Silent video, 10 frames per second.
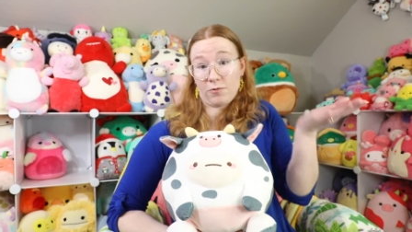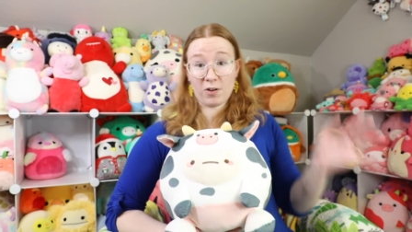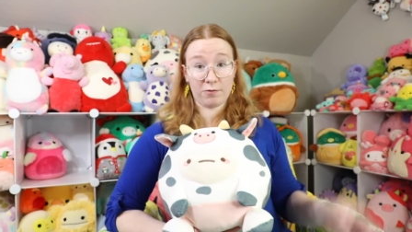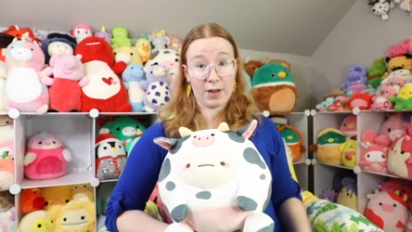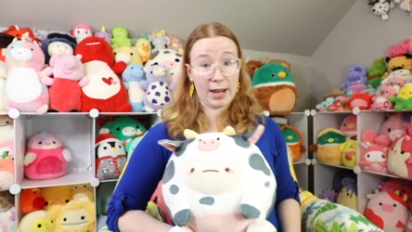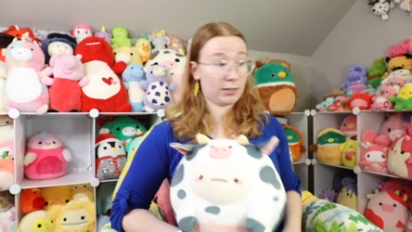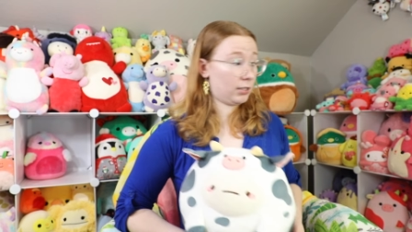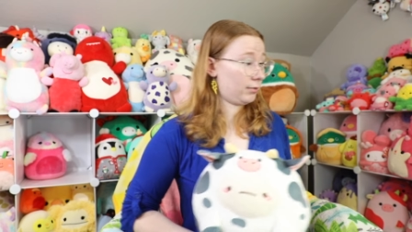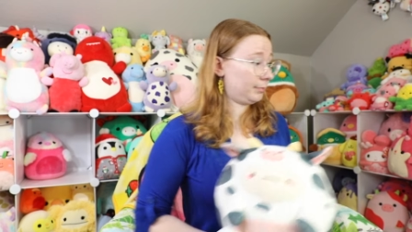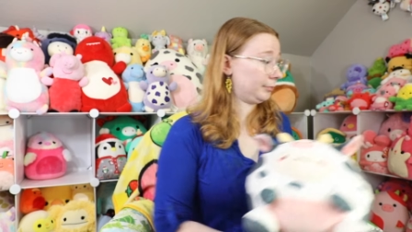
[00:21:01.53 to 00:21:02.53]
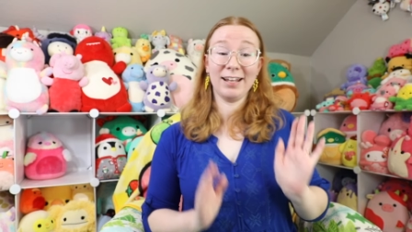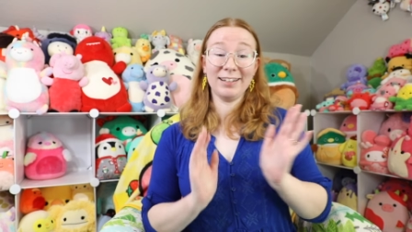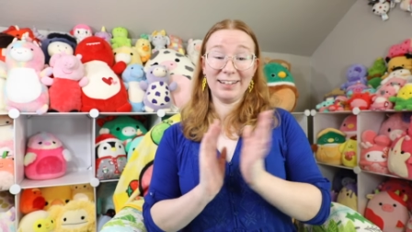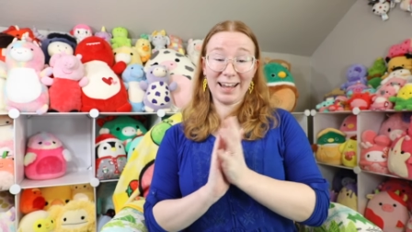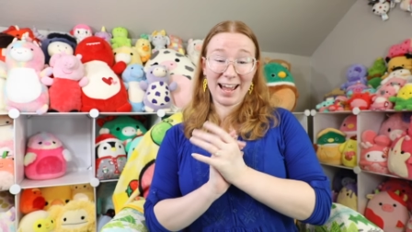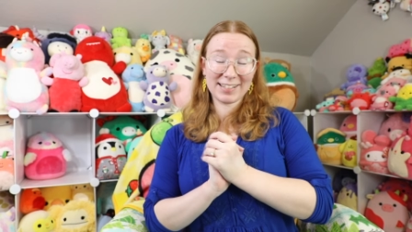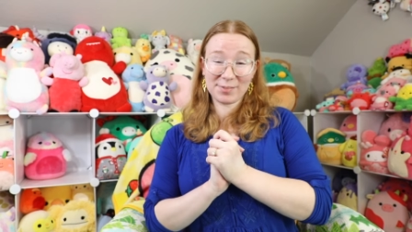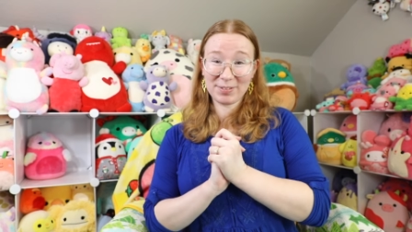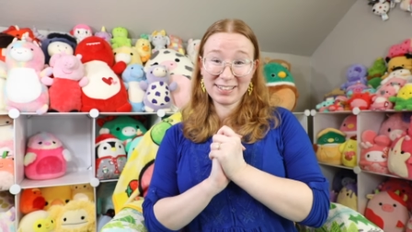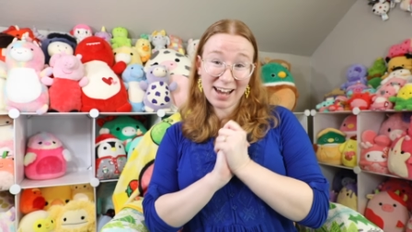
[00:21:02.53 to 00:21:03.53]
Fun fact.
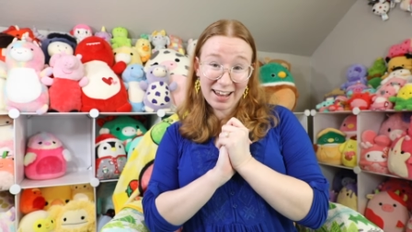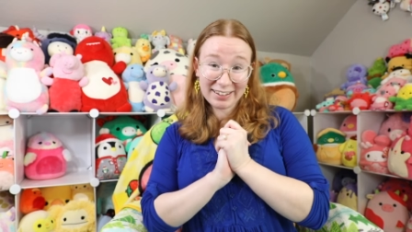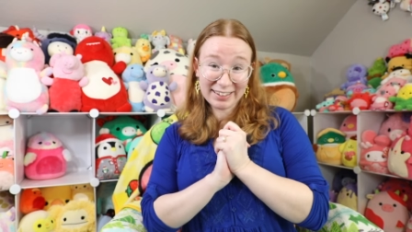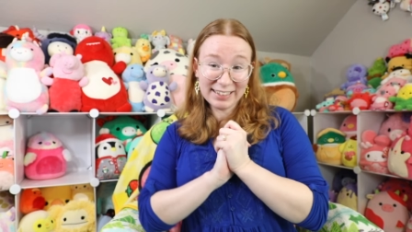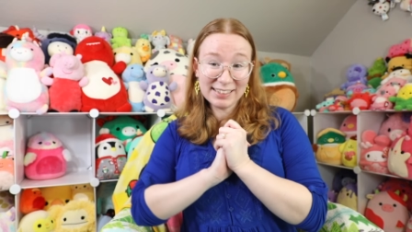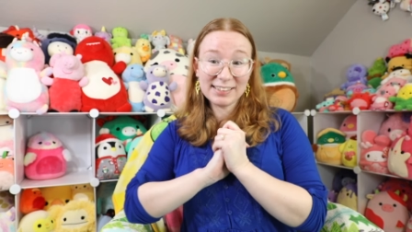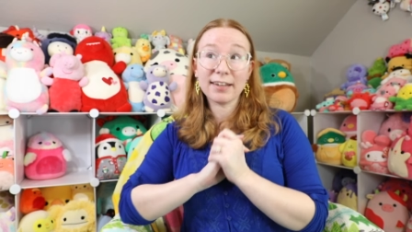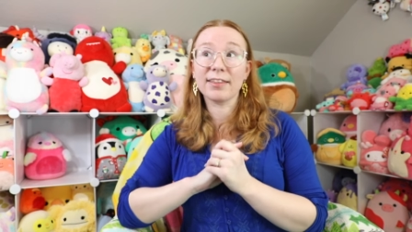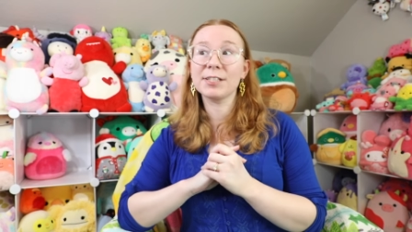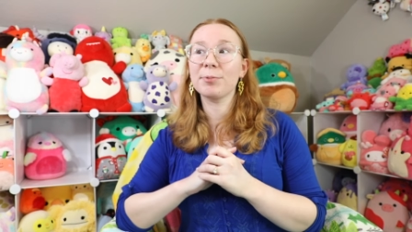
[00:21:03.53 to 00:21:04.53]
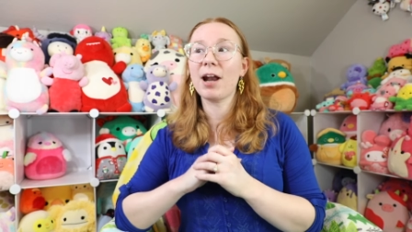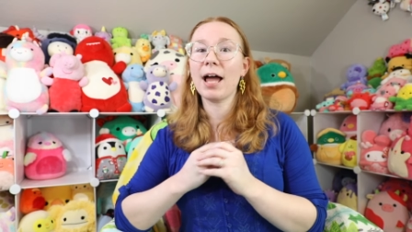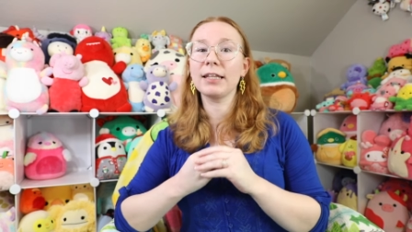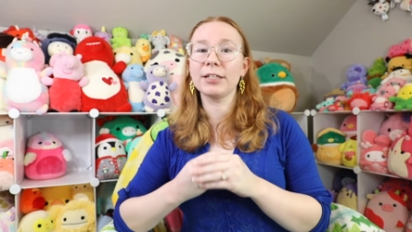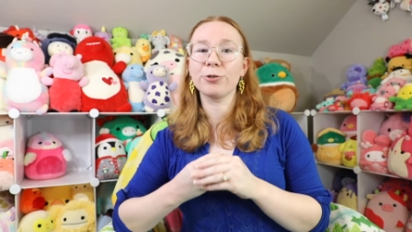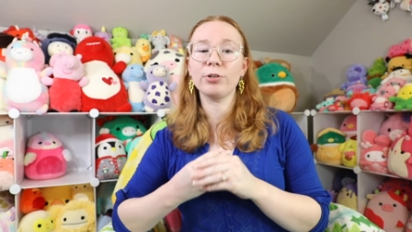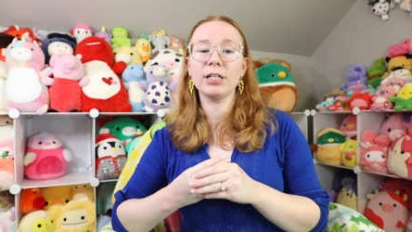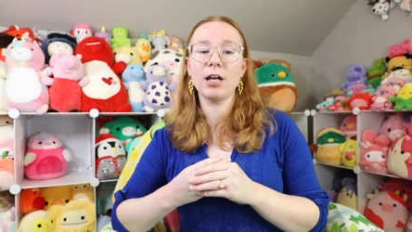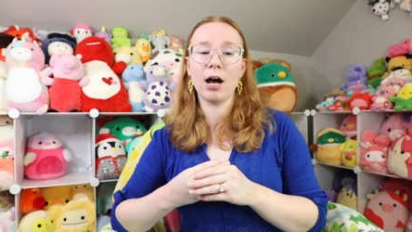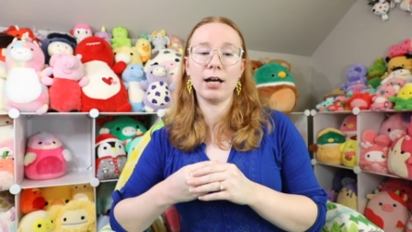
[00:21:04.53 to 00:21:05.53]
Last but not least, this one I
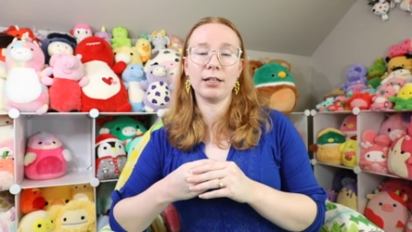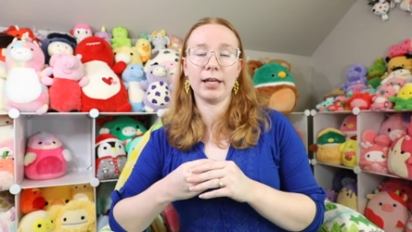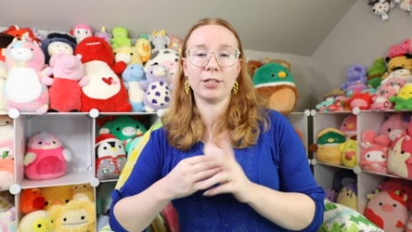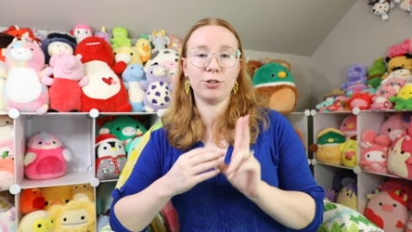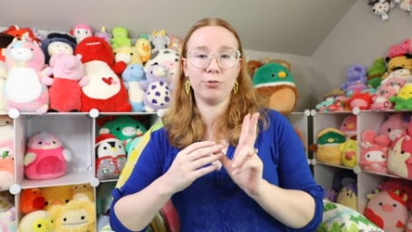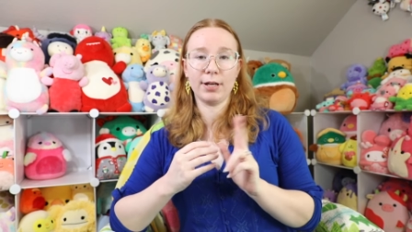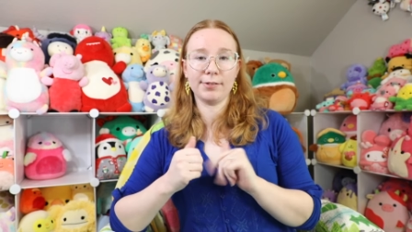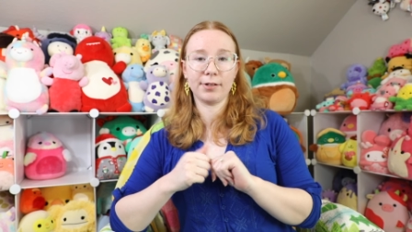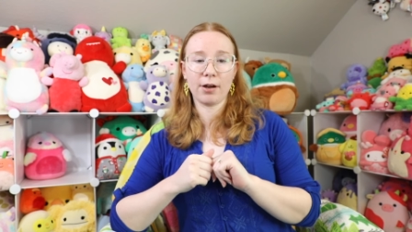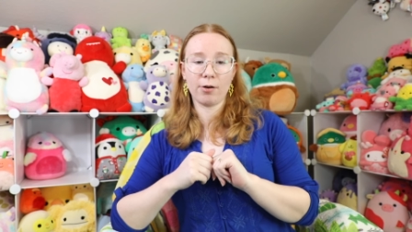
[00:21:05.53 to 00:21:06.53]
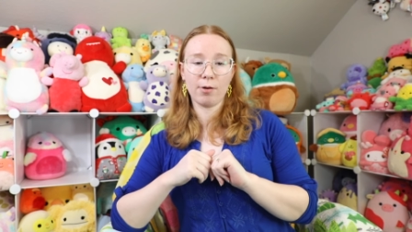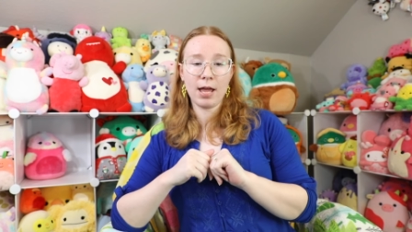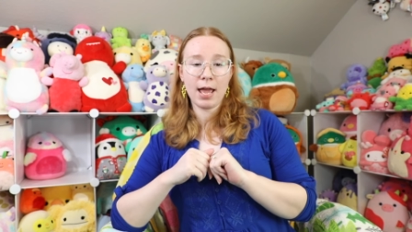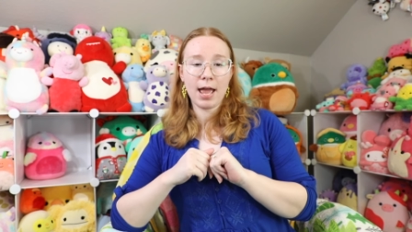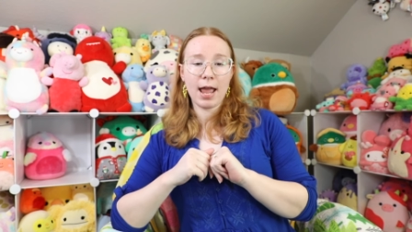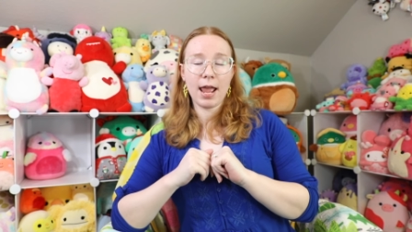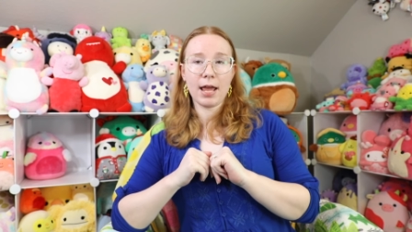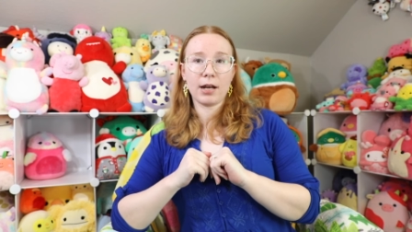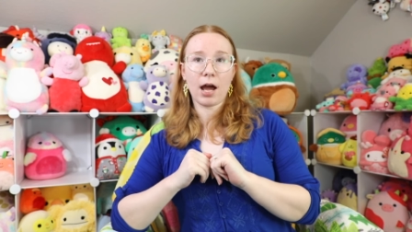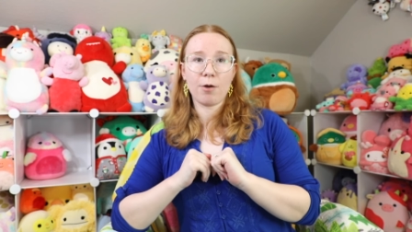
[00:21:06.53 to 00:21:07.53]
literally got like two days ago
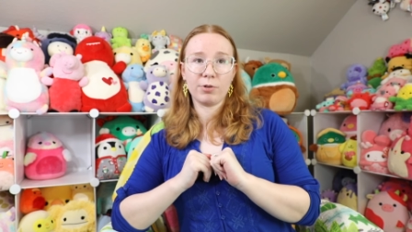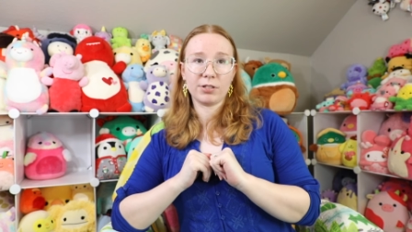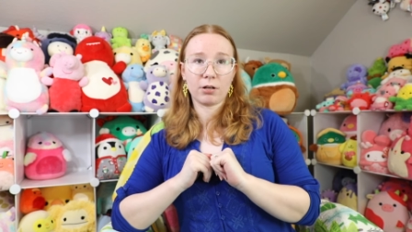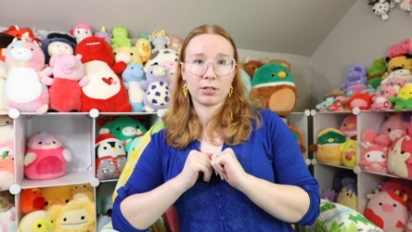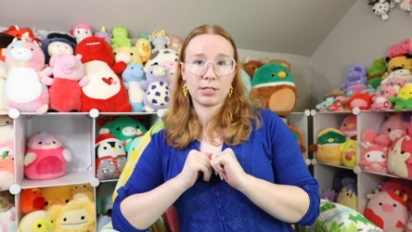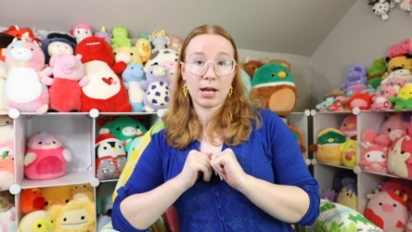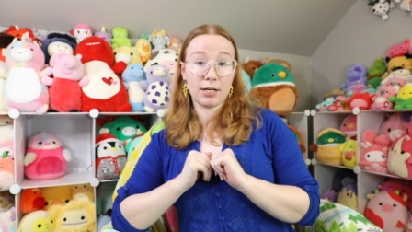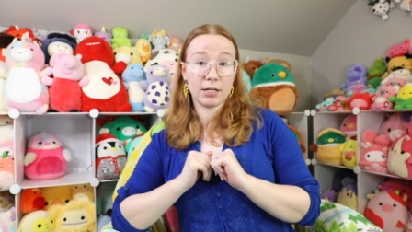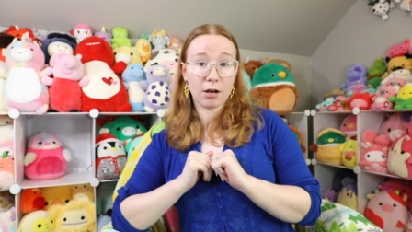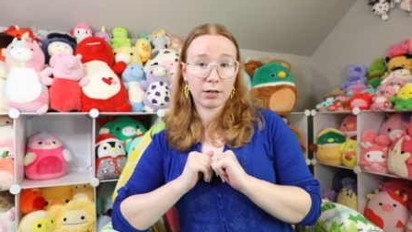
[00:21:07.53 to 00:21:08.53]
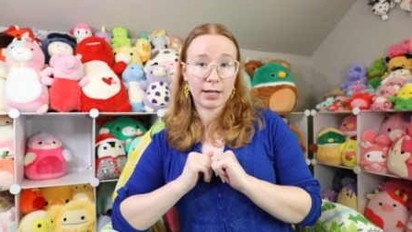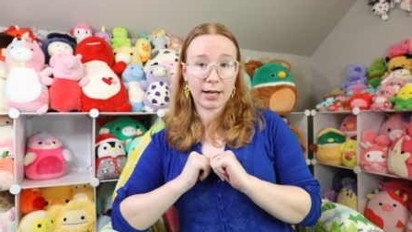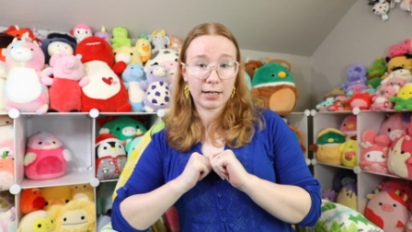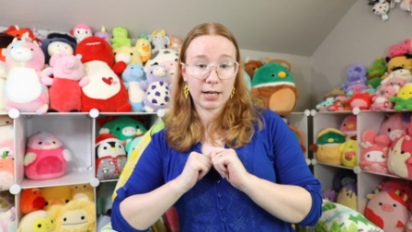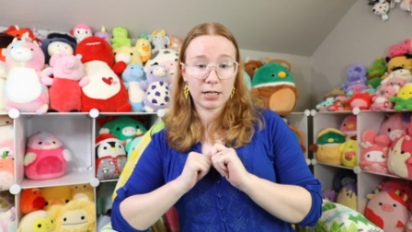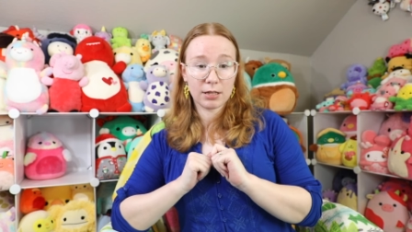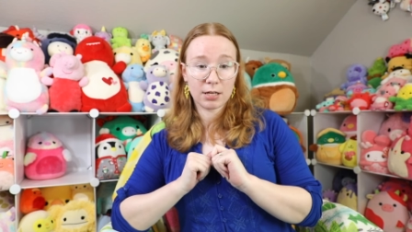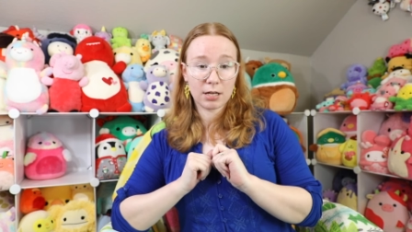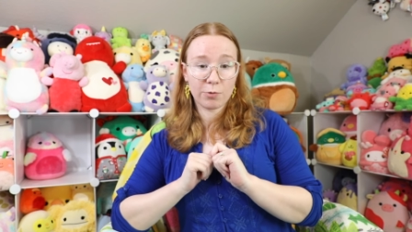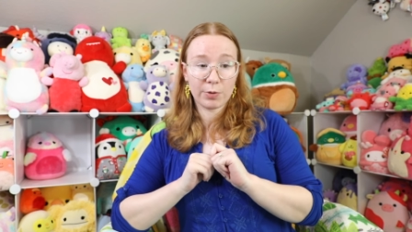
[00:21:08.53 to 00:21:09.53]
and I was not intending on getting anything.